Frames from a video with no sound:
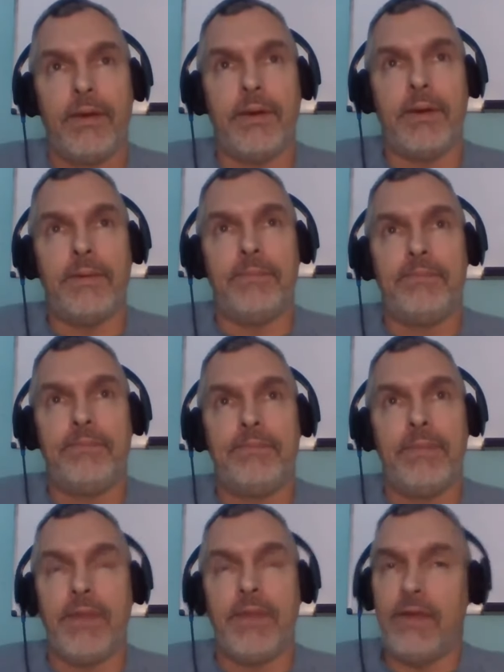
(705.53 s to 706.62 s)
um,
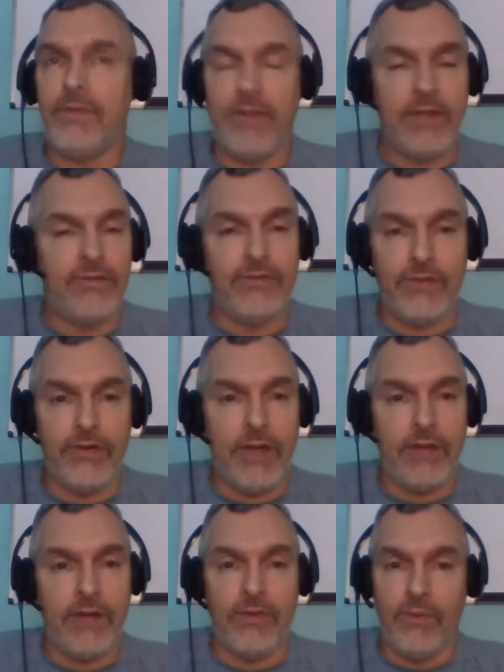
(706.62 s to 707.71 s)
then things will turn
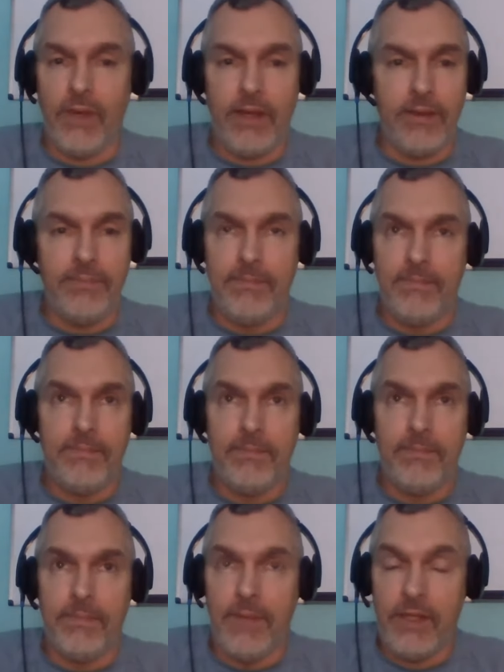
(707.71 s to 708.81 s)
out the way
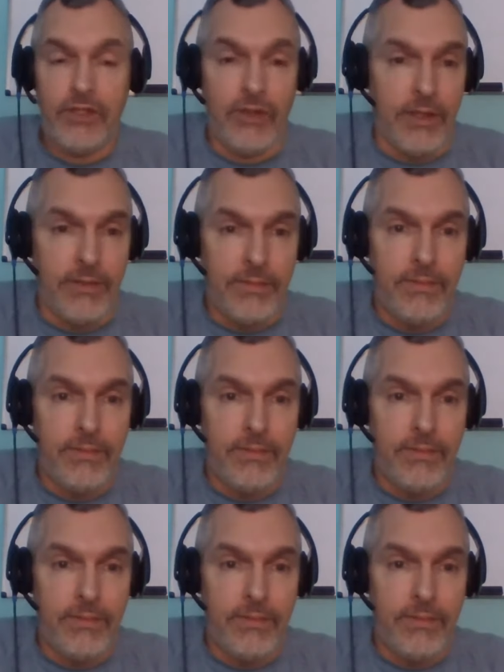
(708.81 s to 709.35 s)
they should.